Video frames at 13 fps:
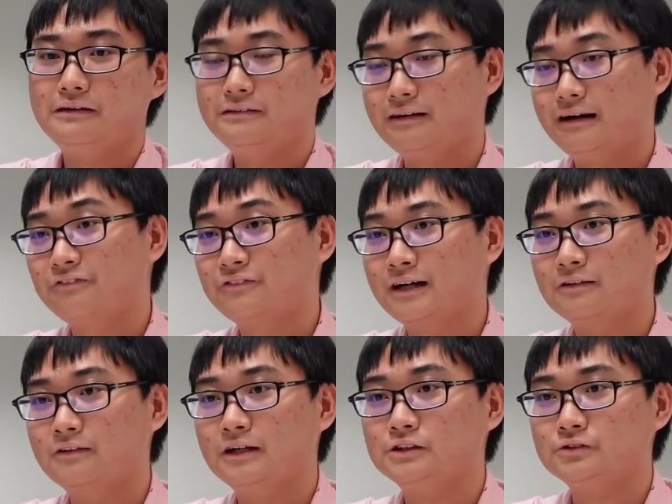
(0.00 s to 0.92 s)
after I
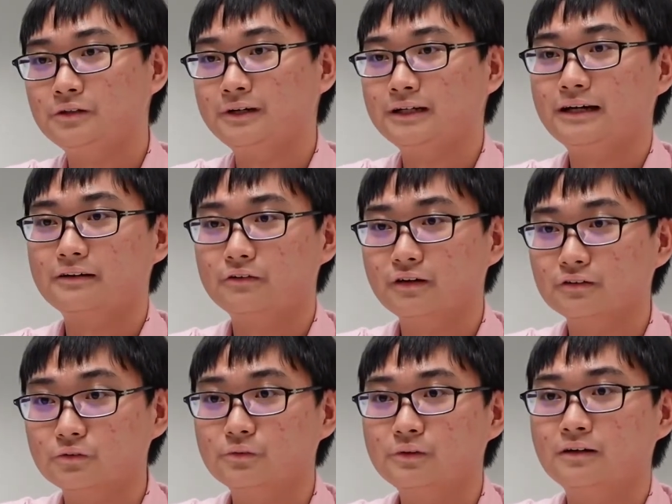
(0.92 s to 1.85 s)
graduate, whether I go out
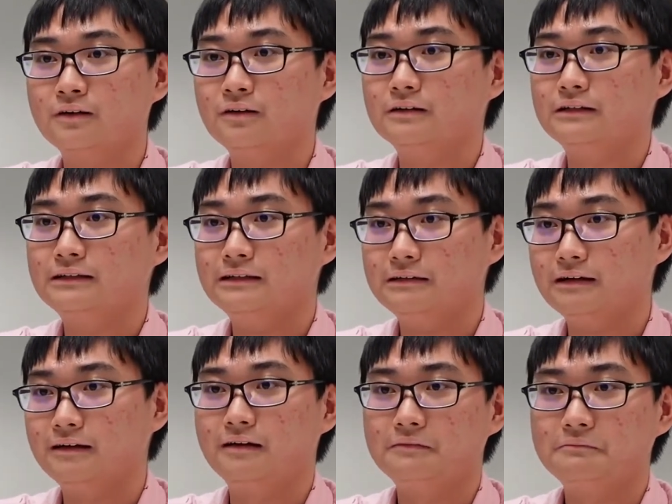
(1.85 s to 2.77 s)
to work or in
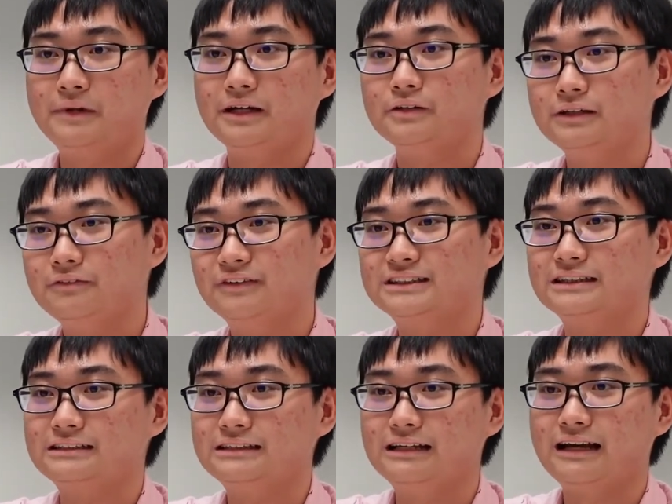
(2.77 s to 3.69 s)
my
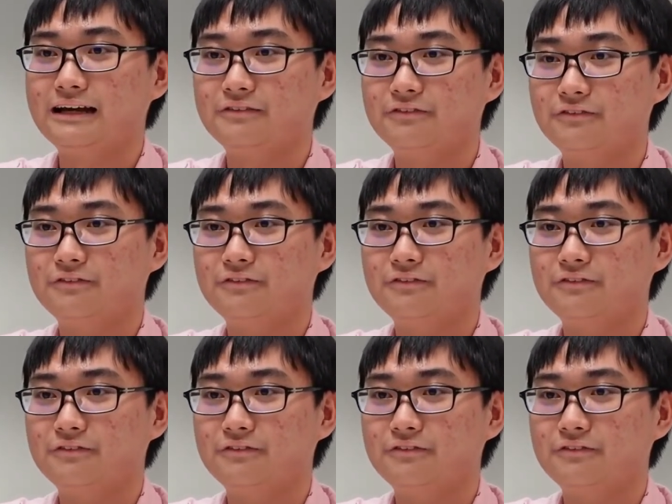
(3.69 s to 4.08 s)
university life.